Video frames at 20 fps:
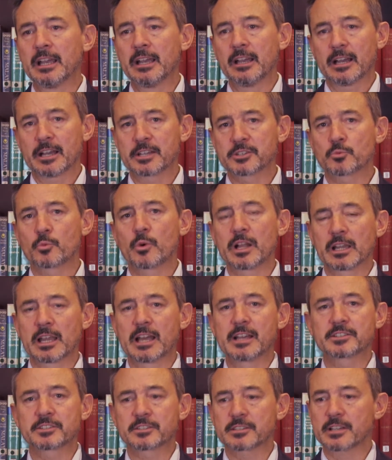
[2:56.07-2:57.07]
as well
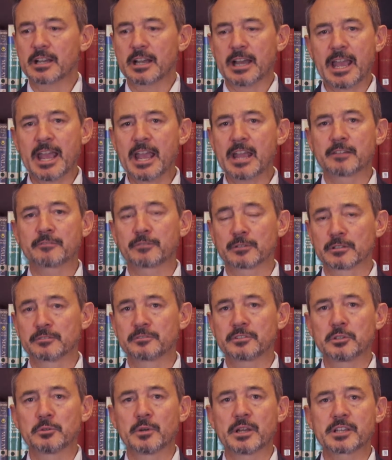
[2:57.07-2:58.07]
as a handful of
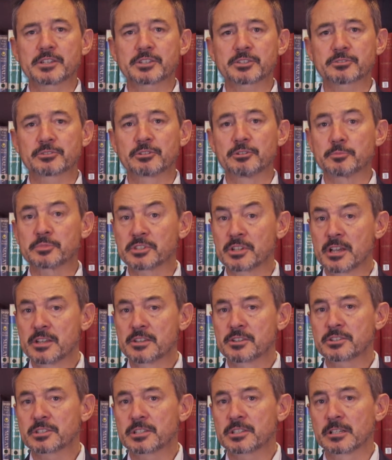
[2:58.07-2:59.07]
US troops
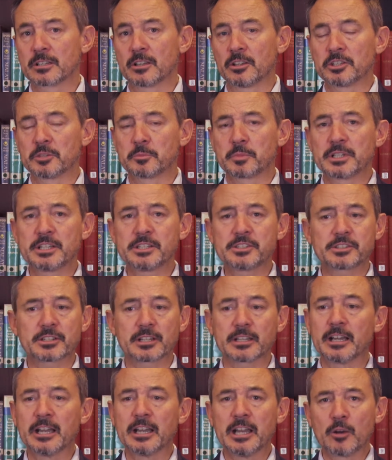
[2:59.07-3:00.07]
still on the peninsula,